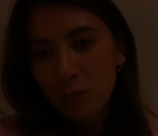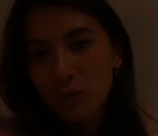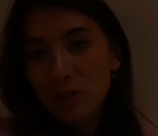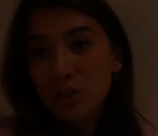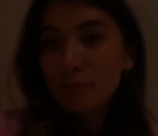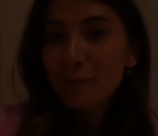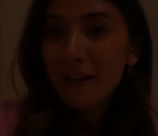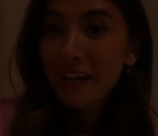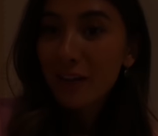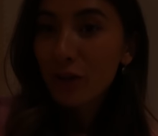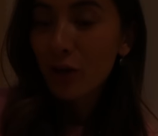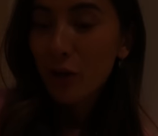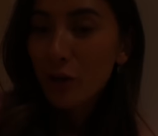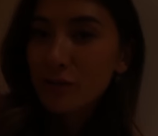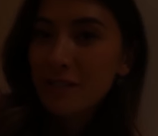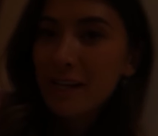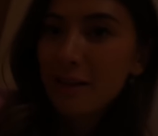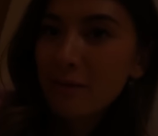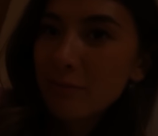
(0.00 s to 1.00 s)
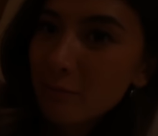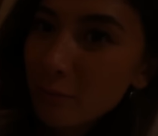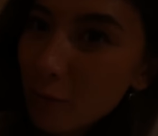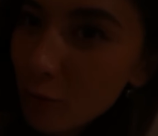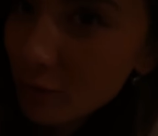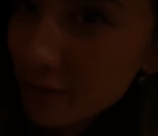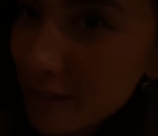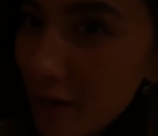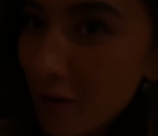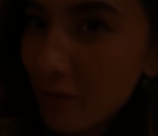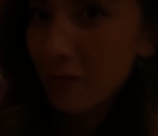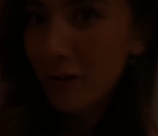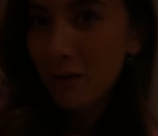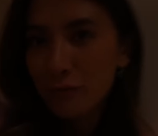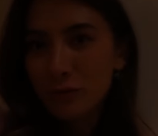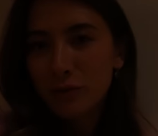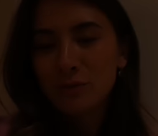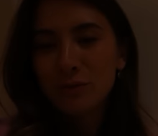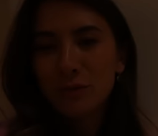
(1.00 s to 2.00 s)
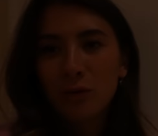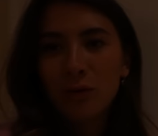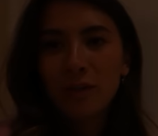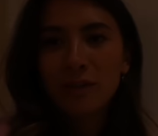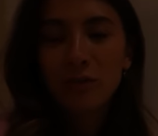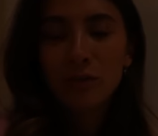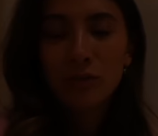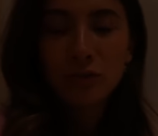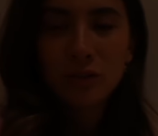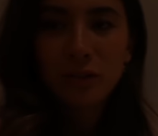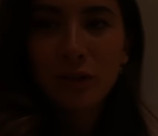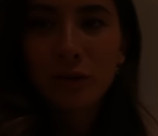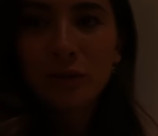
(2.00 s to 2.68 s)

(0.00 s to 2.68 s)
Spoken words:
we're just back at the hotel, locked out of our room, so Ollie's gone to go